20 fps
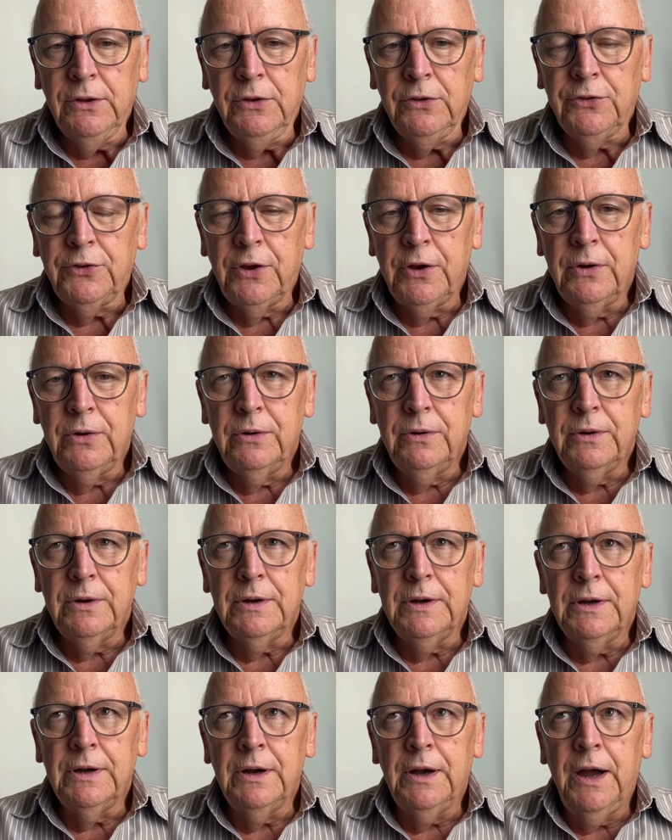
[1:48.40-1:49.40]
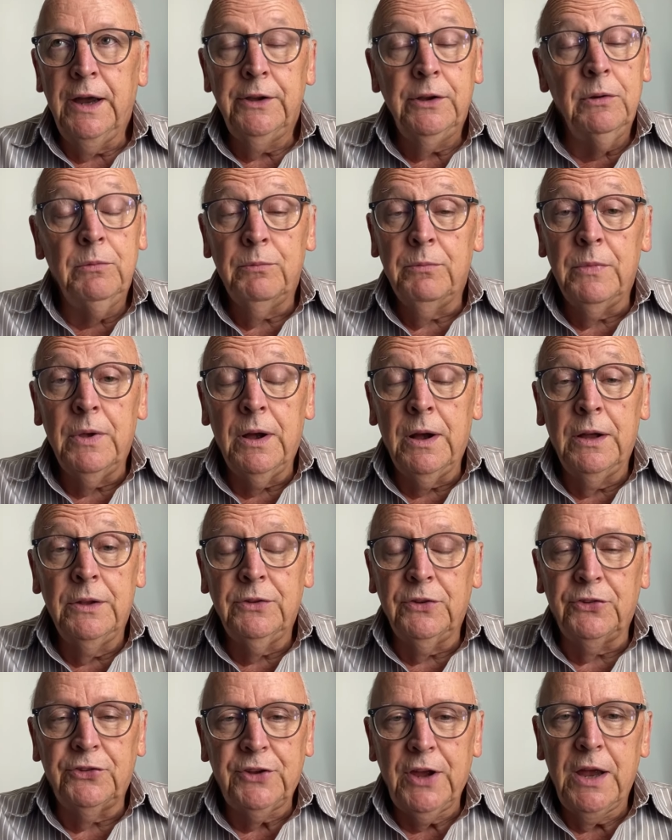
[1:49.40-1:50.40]
So I don't
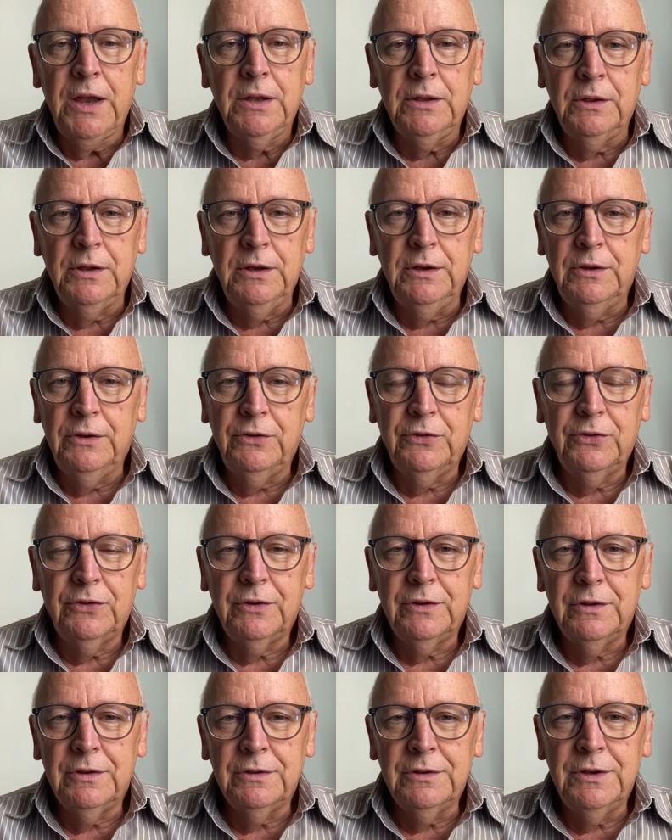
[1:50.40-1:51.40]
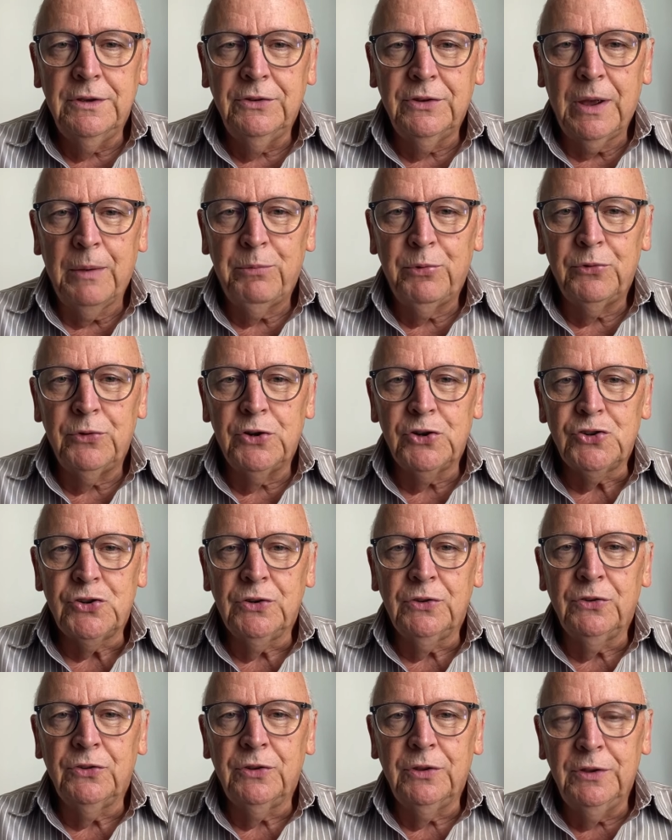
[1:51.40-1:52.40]
understand these
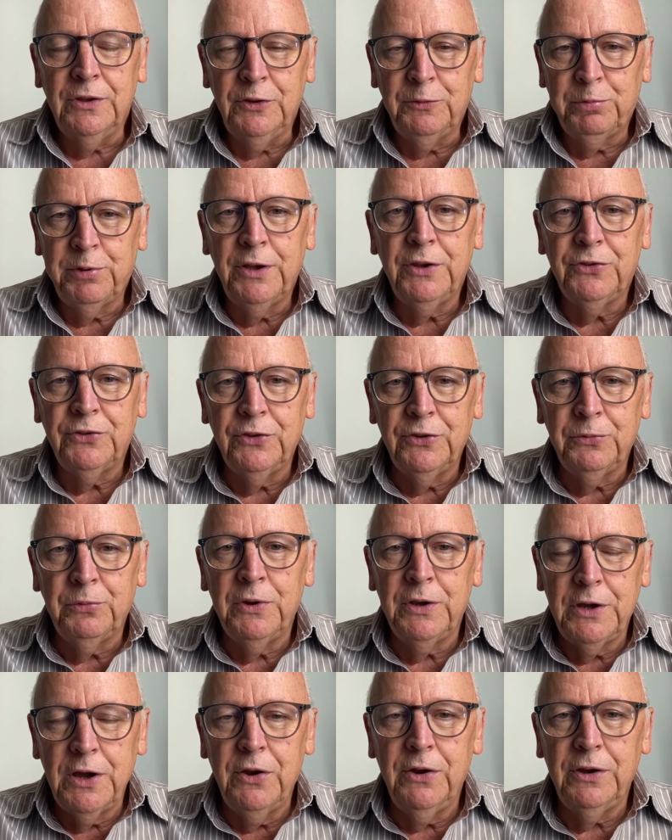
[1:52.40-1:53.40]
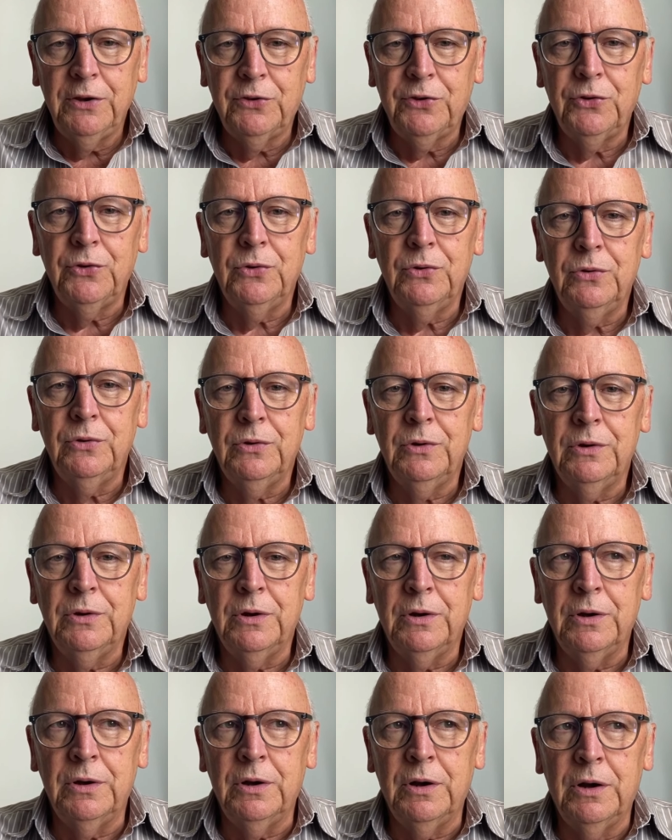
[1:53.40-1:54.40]
apparitions, and these places we're going to
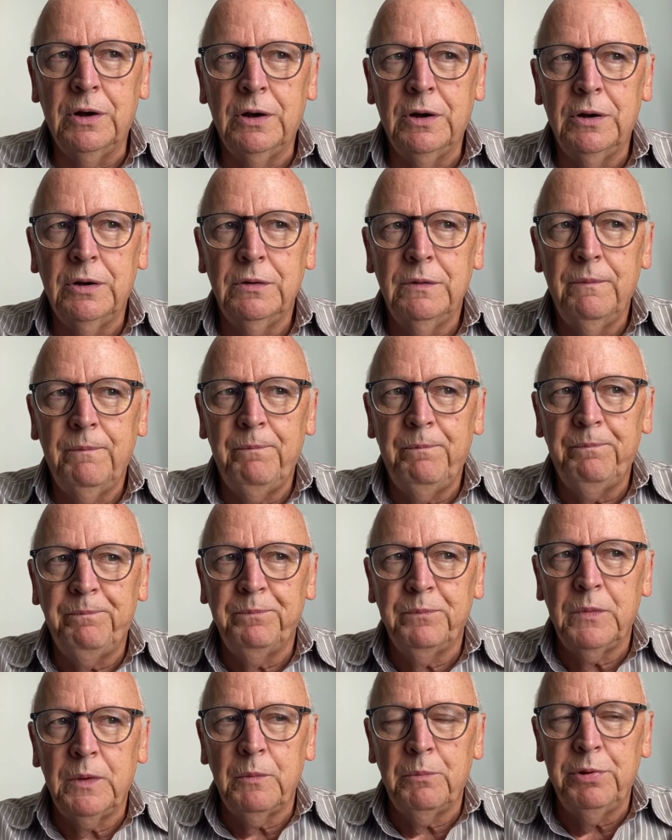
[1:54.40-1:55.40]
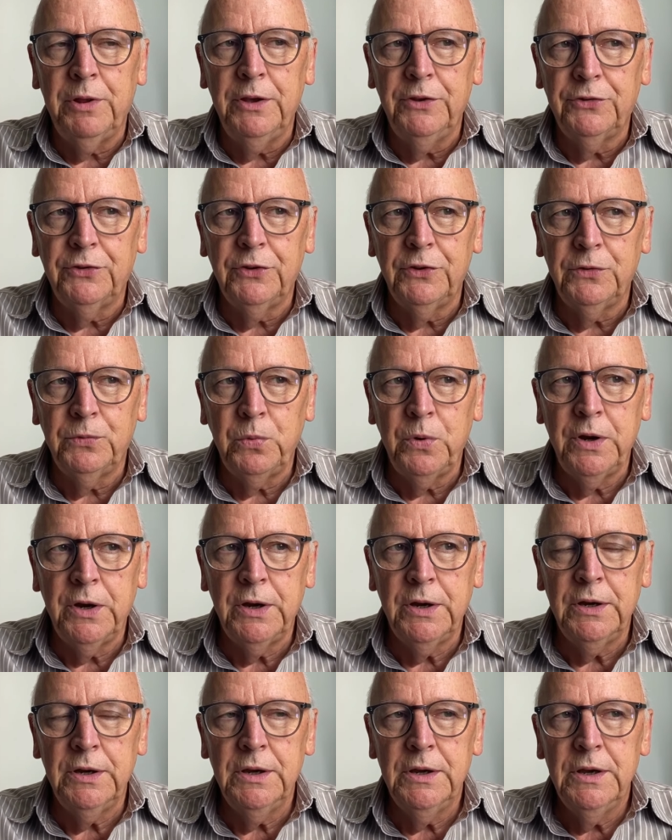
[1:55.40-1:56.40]
are places
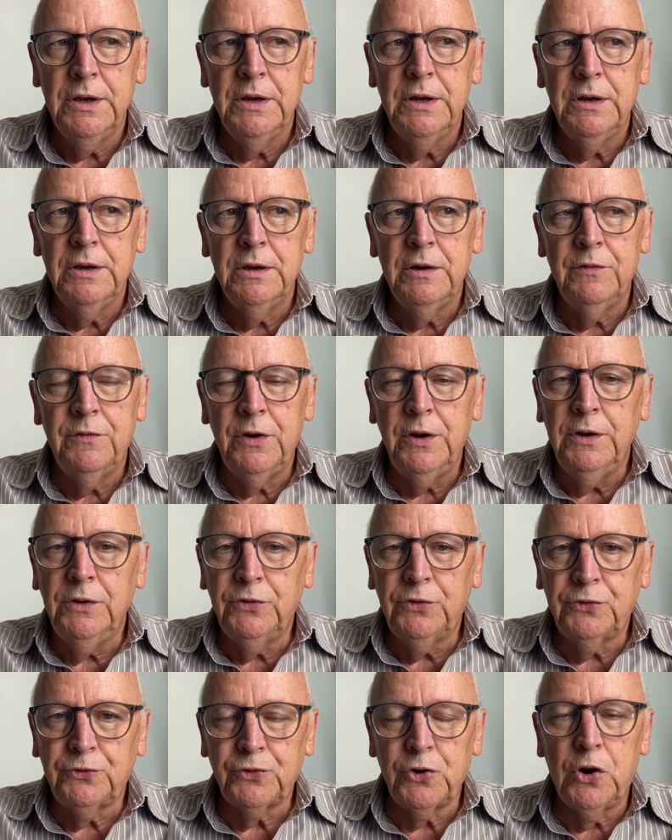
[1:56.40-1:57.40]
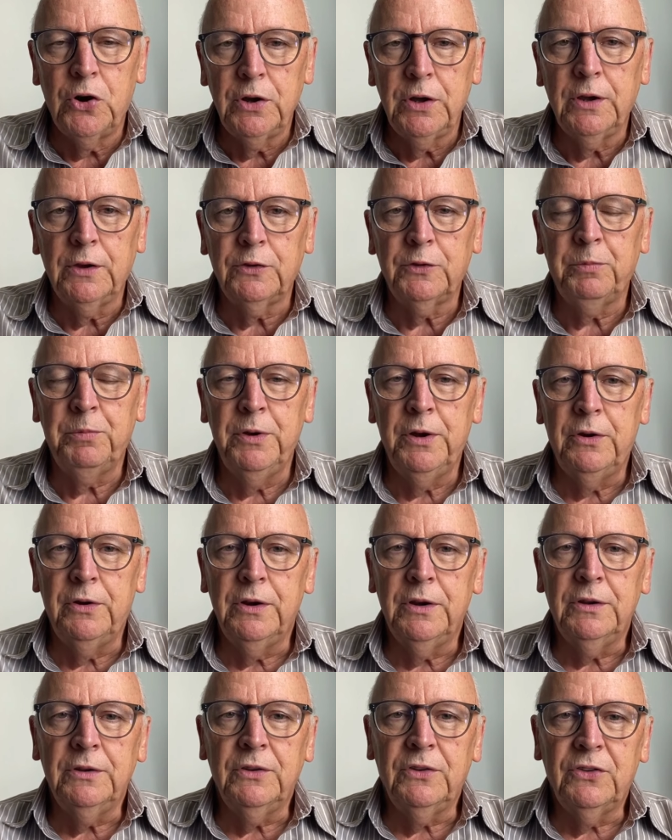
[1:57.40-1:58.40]
where a very strong
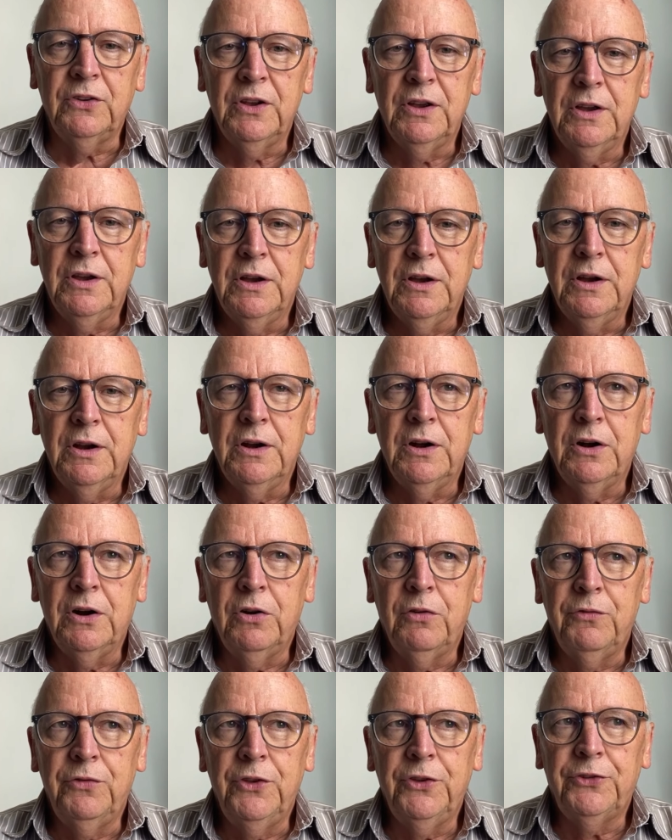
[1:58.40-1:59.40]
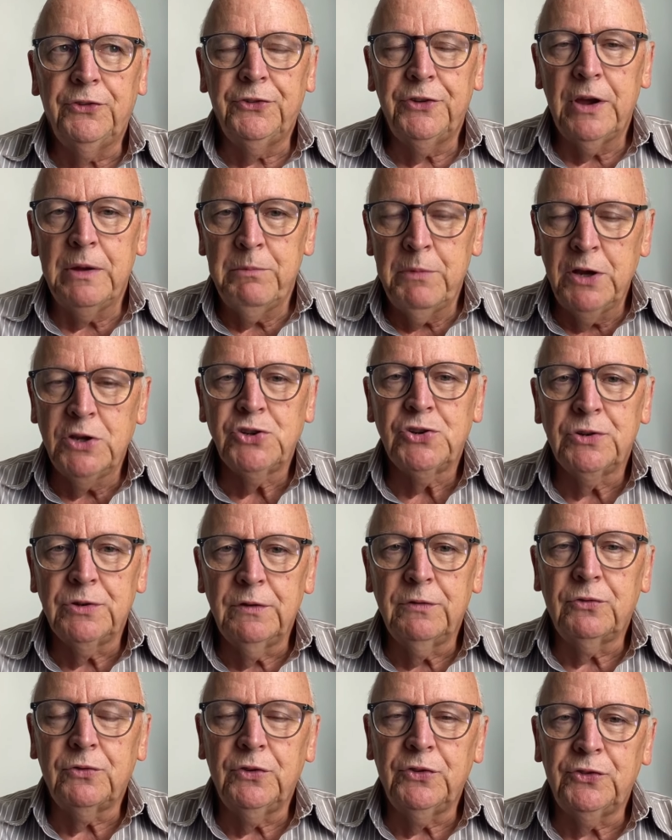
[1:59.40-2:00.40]
experience of this dimension
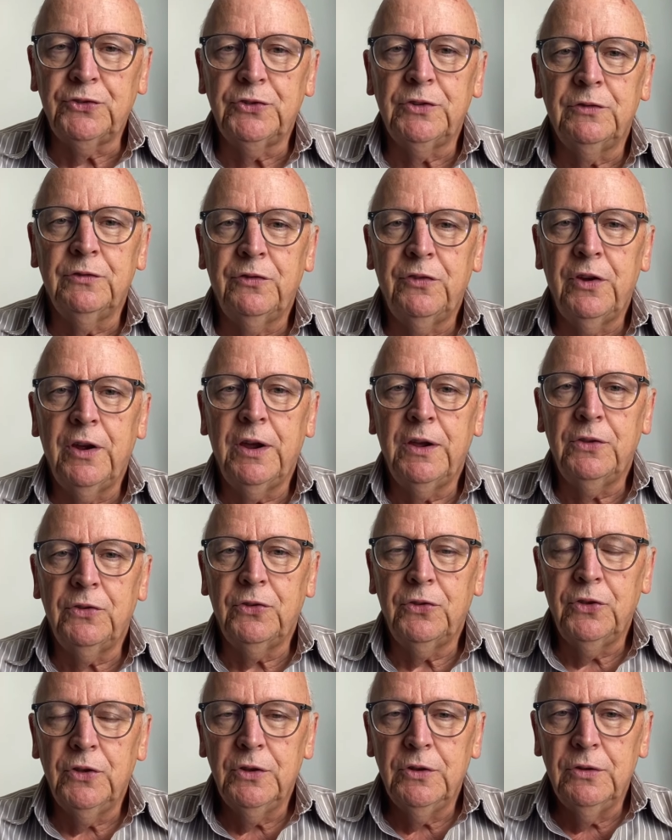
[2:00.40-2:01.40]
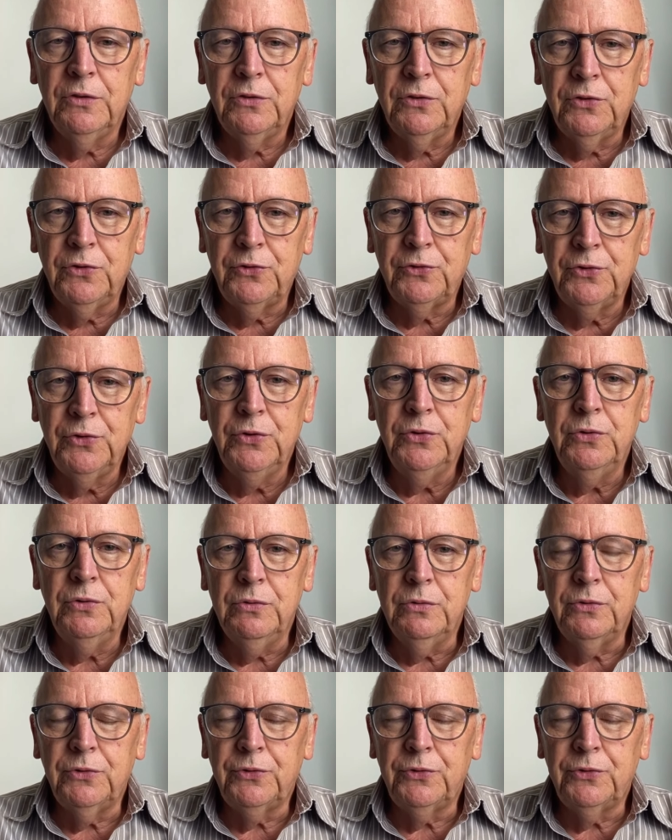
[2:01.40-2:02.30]
of Christian faith through